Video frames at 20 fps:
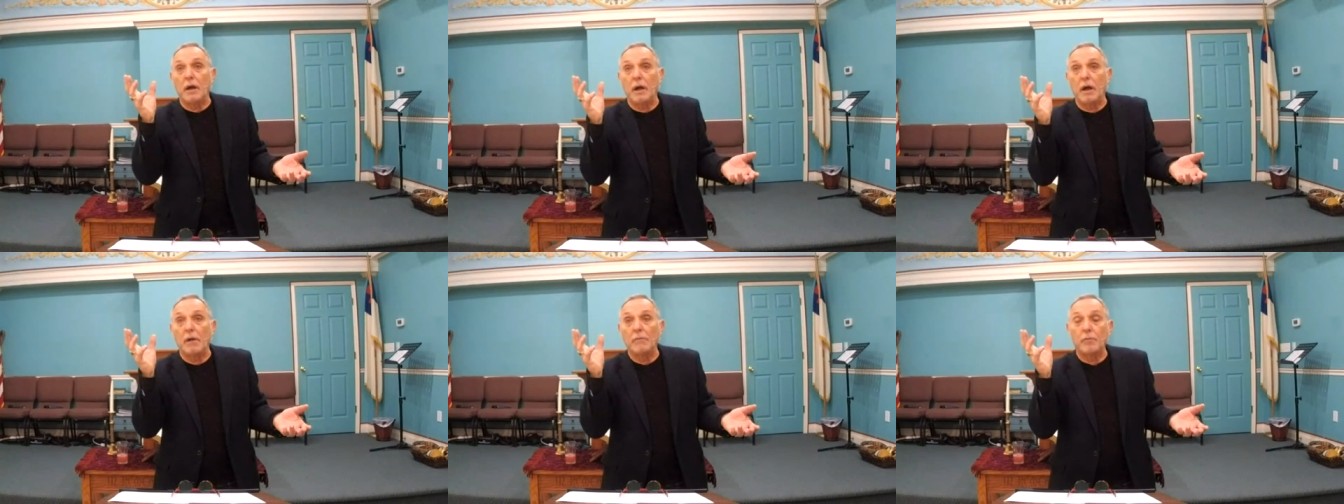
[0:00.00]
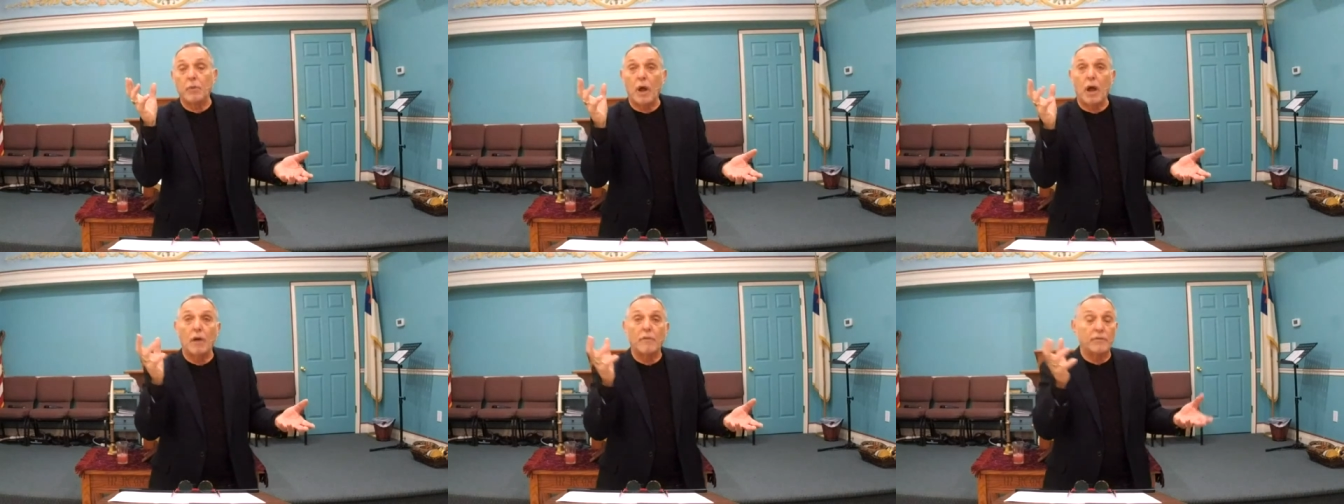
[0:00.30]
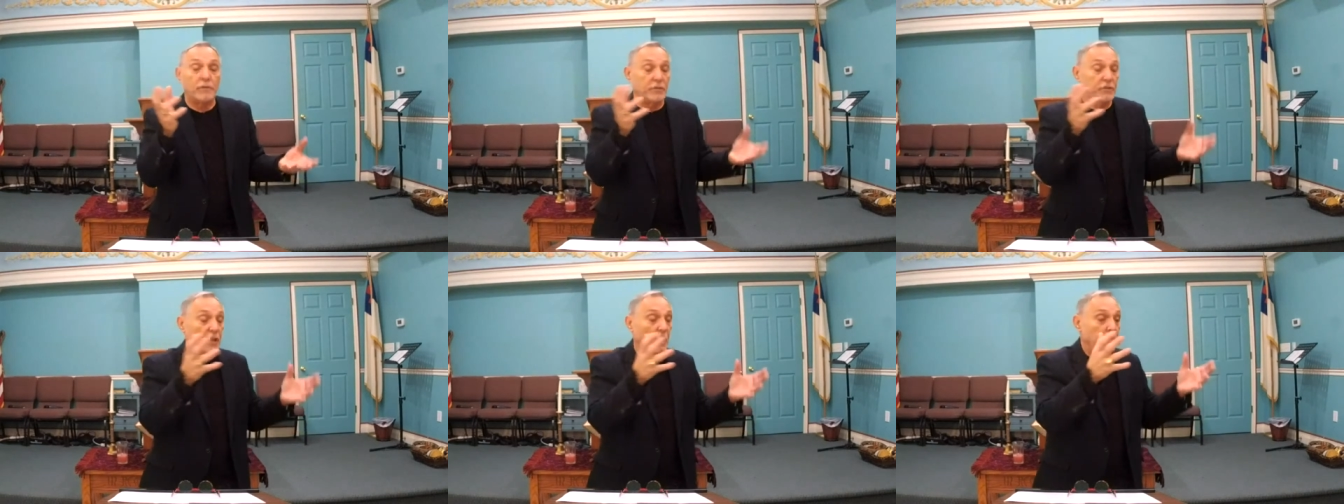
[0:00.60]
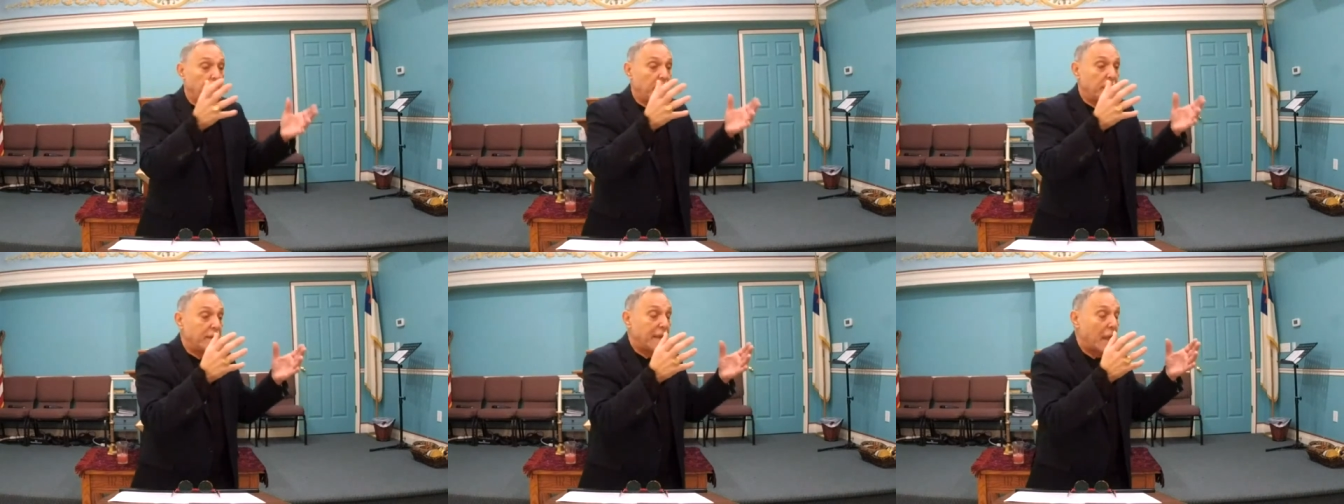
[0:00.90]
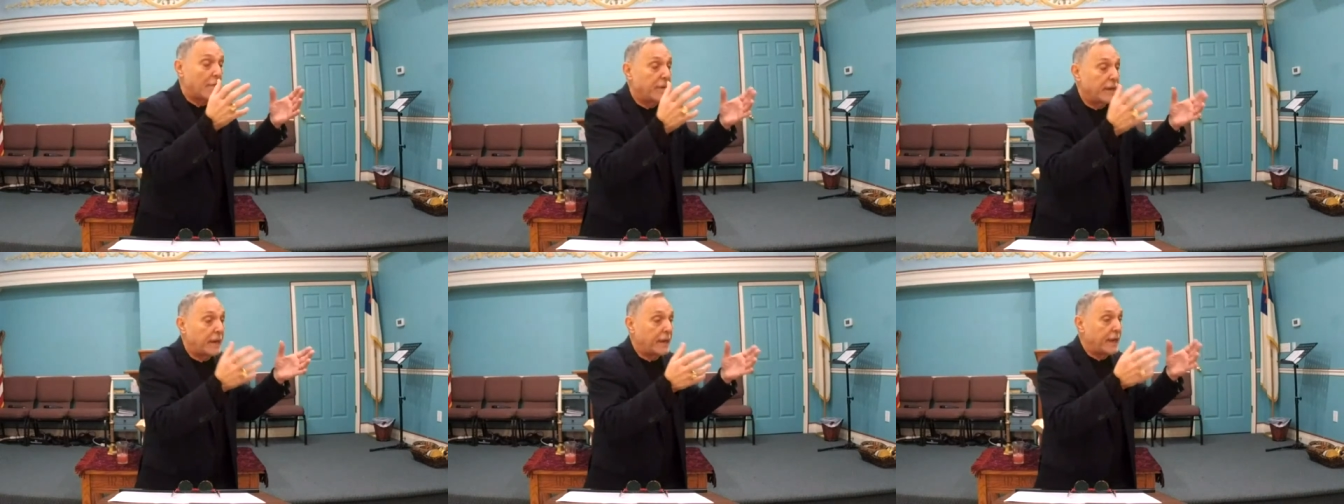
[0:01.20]
of, of something
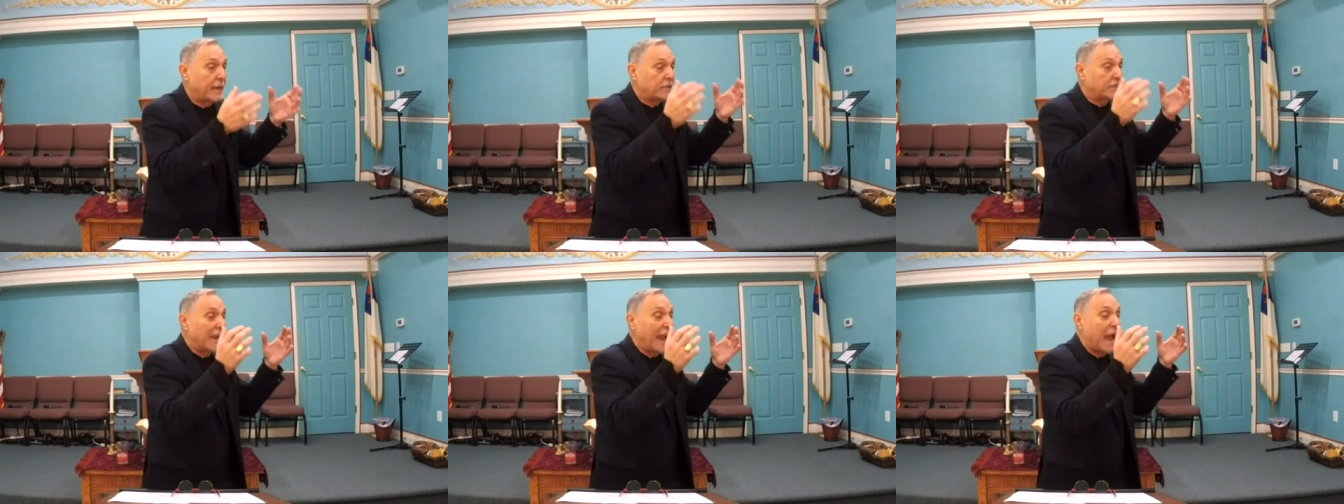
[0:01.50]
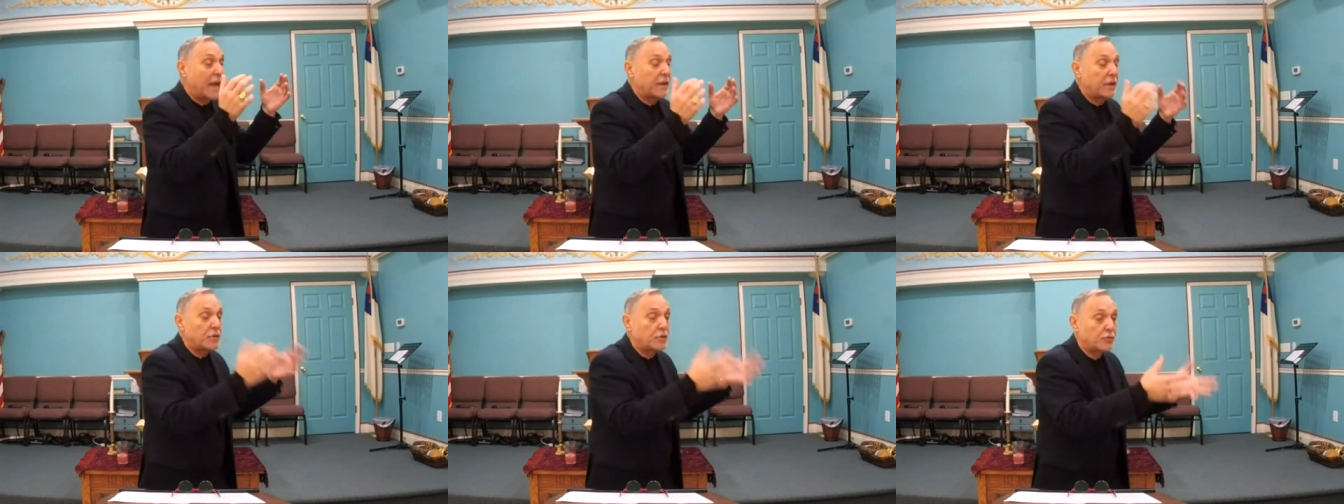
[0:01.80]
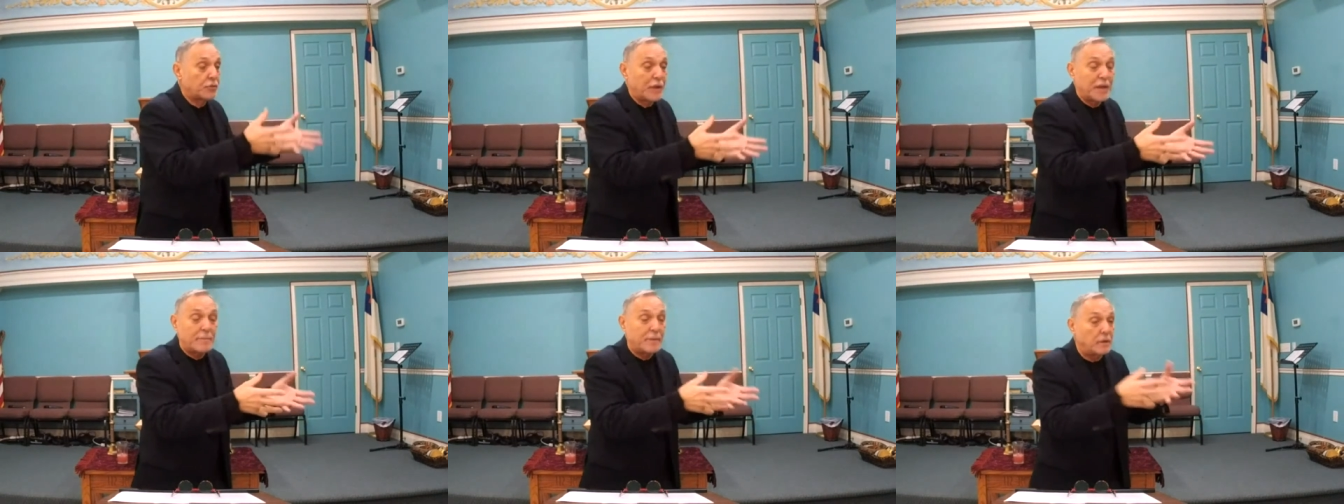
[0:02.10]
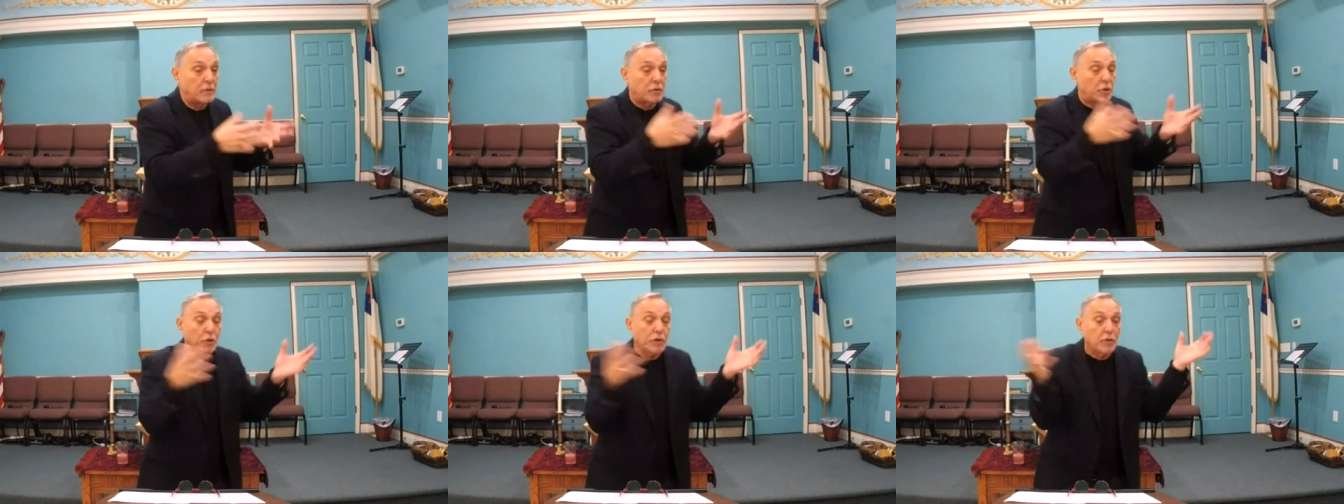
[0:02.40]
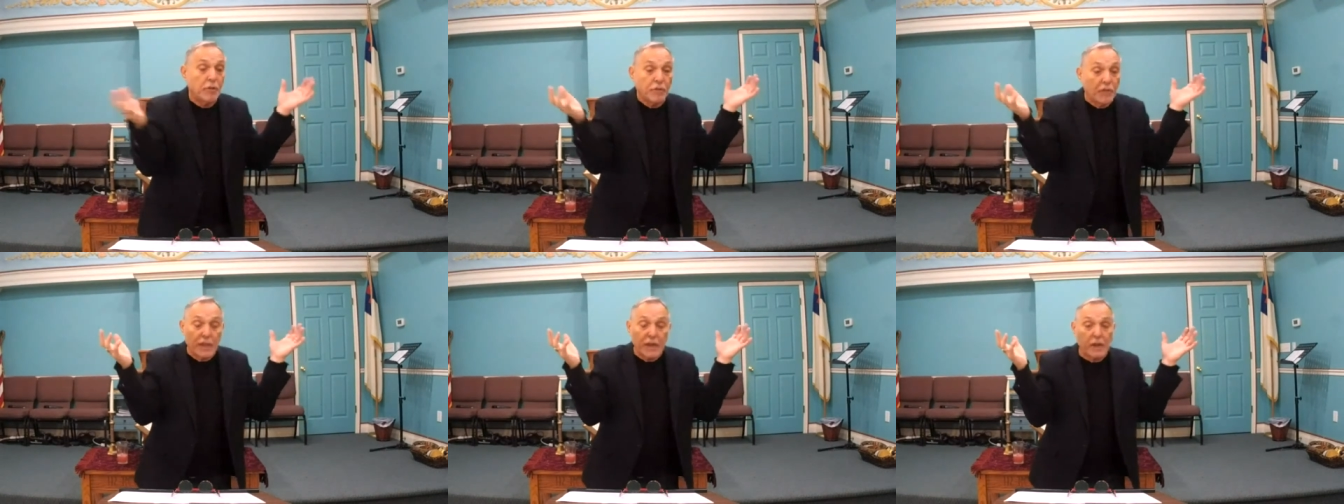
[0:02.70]
Nebuchadnezzar had a dream and
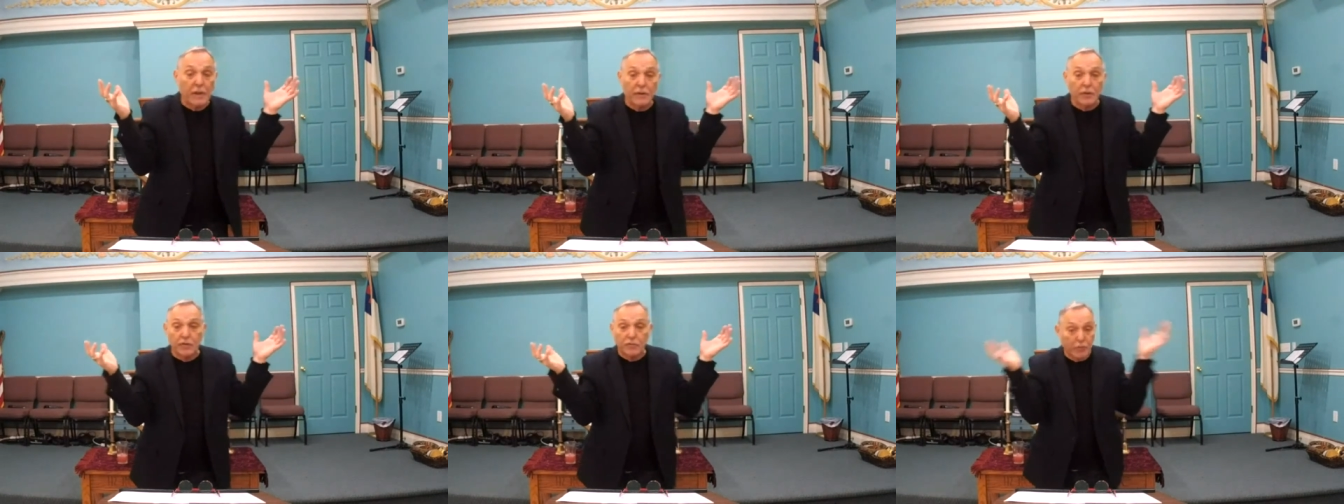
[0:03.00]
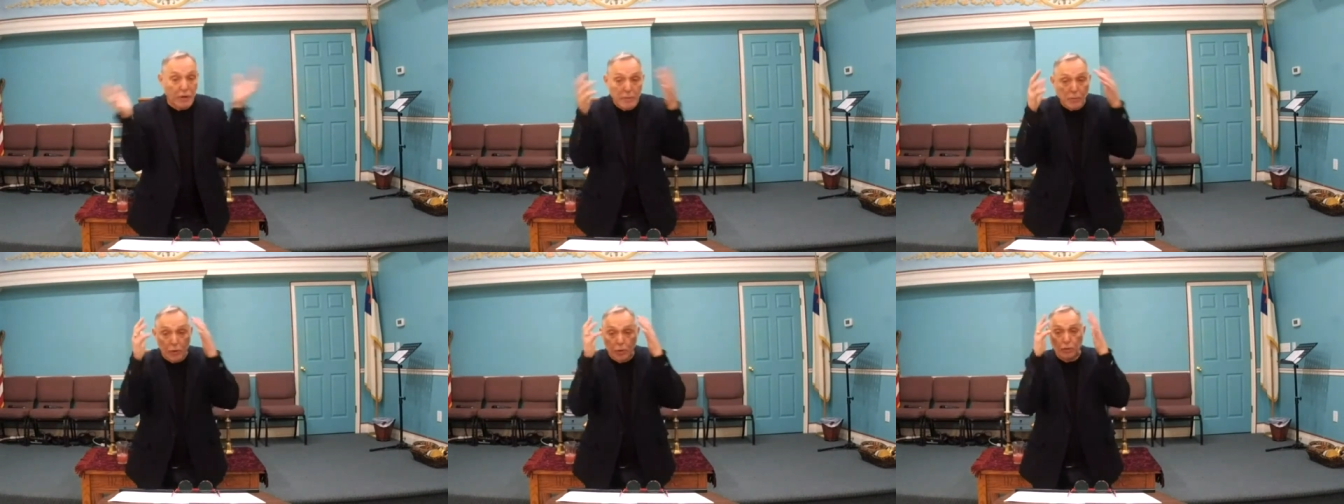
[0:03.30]
couldn't think of the dream,